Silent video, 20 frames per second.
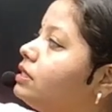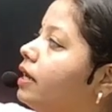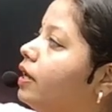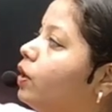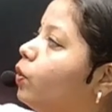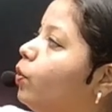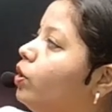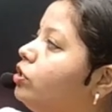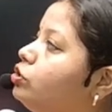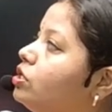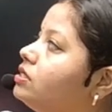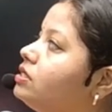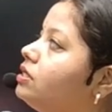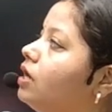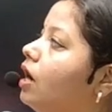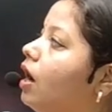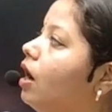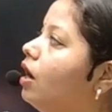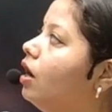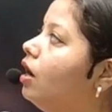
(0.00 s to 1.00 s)
Which is the
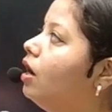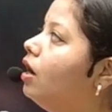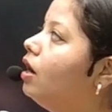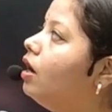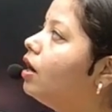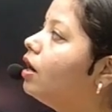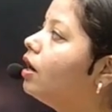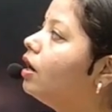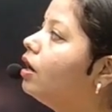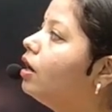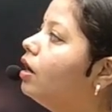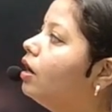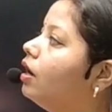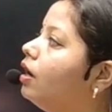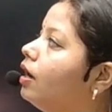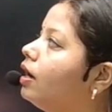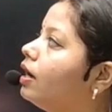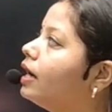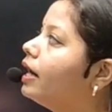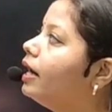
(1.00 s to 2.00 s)

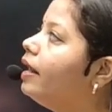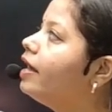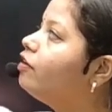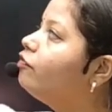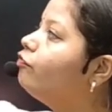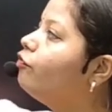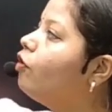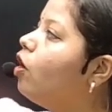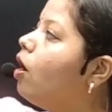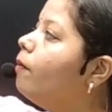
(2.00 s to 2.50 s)
correct form?